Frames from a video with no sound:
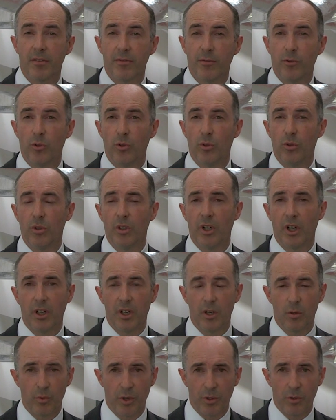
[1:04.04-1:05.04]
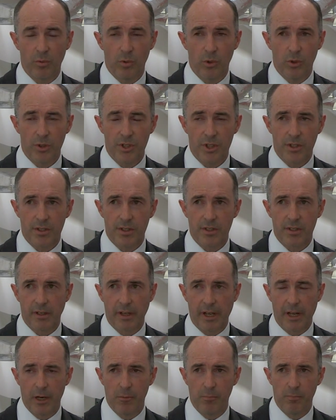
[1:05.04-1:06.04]
for Wirral Waters.
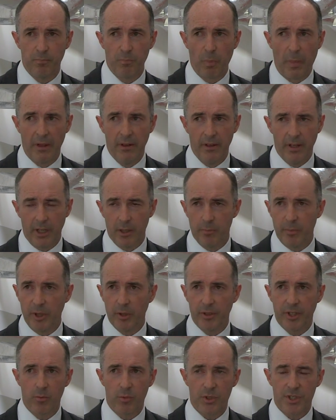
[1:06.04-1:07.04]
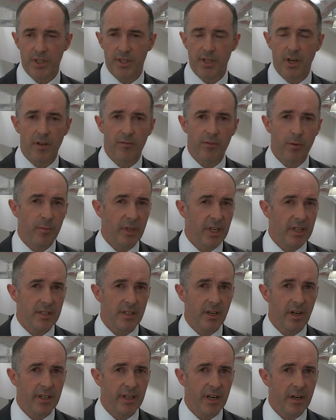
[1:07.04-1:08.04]
And the building was designed from the
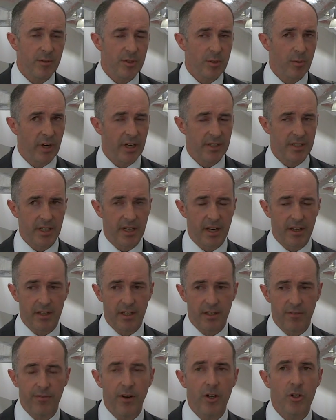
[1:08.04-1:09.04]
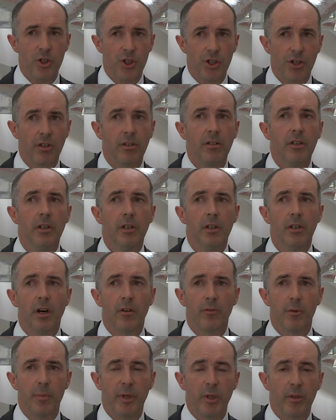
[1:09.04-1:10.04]
inside out, so we had to get the function
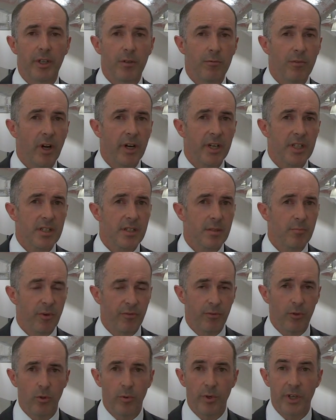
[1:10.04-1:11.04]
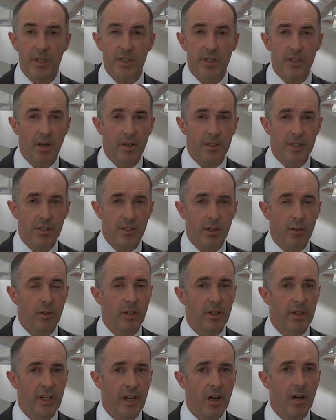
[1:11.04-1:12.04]
of the building right before we started to look
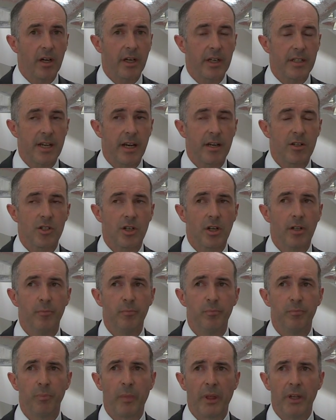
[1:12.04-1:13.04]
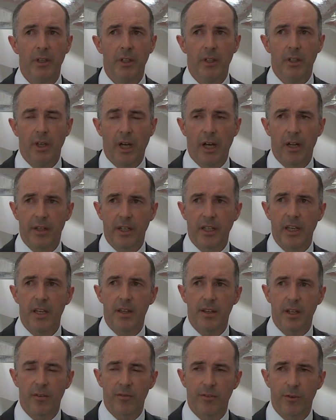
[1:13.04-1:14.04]
at the architecture. The key
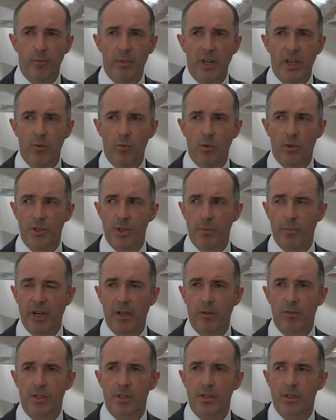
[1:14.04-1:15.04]
thing for me was about